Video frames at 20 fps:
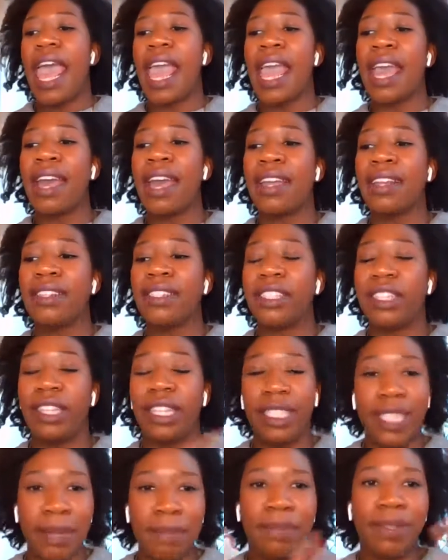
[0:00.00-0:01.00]
and
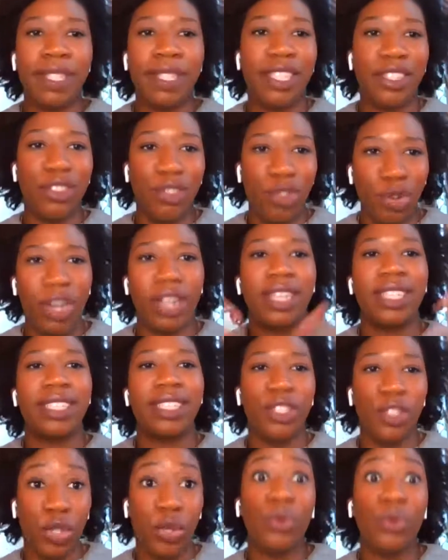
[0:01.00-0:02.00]
the tips and
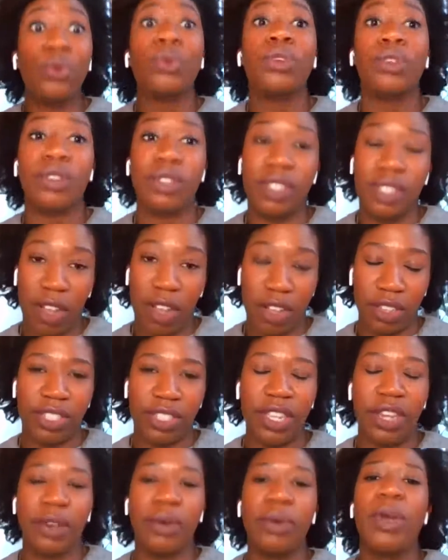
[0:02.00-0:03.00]
tricks and tools
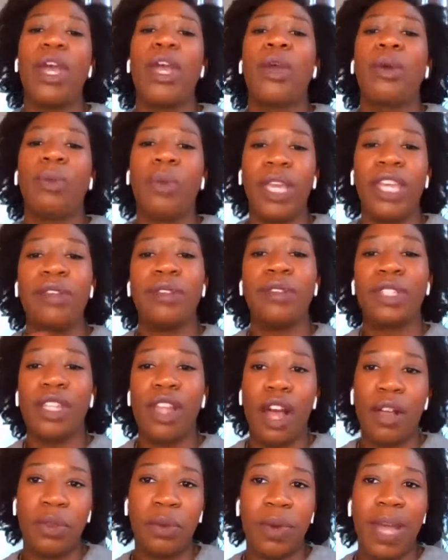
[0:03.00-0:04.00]
also we use
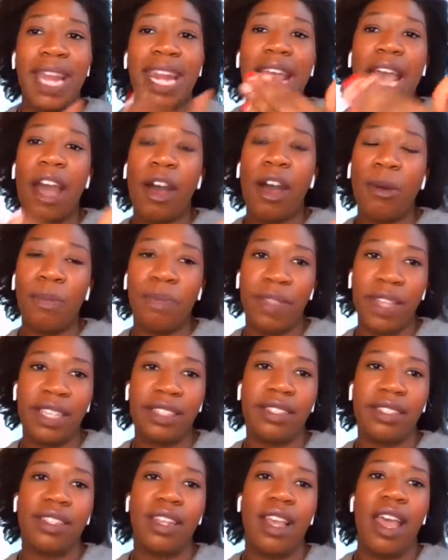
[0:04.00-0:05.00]
along the way to help
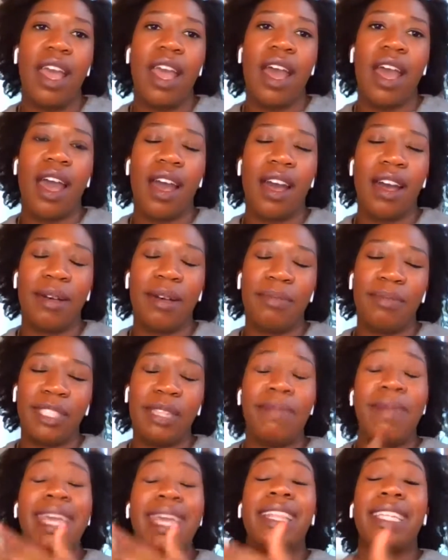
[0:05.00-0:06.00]
this um,
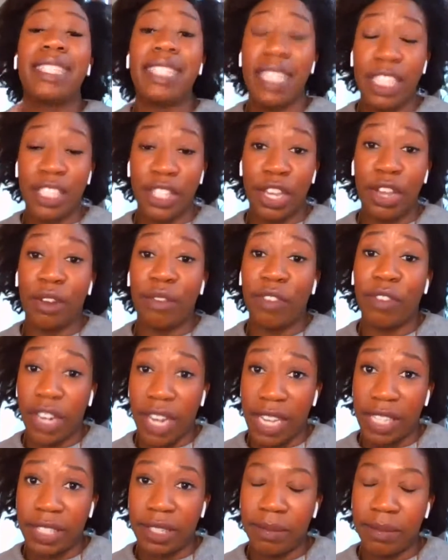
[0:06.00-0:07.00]
to make this easier
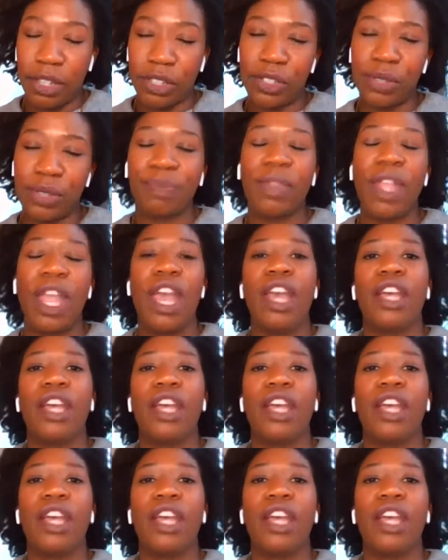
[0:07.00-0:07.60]
for customers.